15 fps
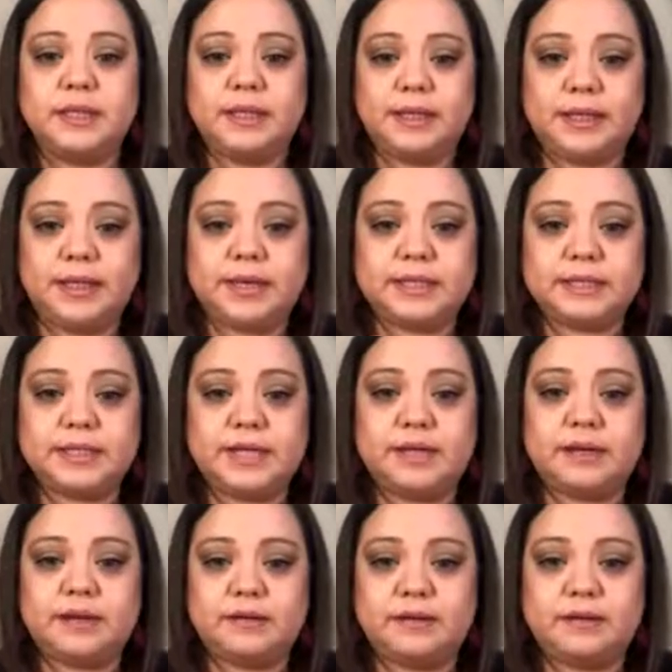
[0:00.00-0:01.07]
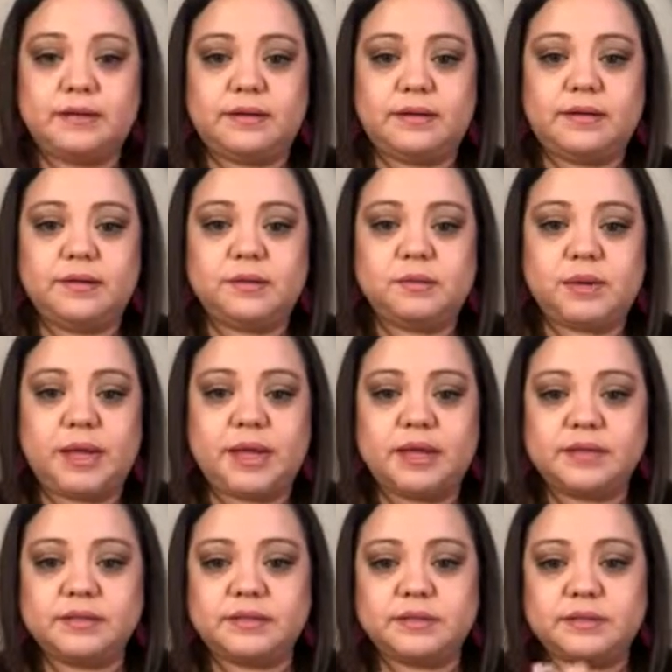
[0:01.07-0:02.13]
like I said, my
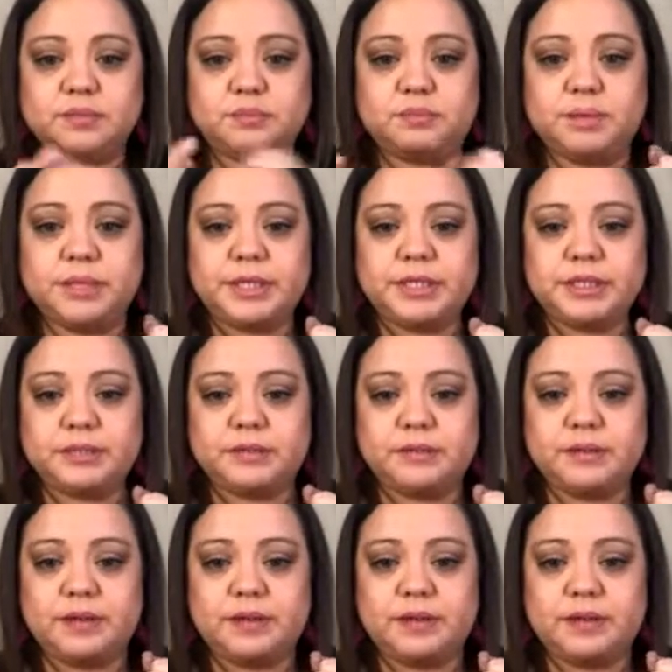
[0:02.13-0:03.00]
hands are pretty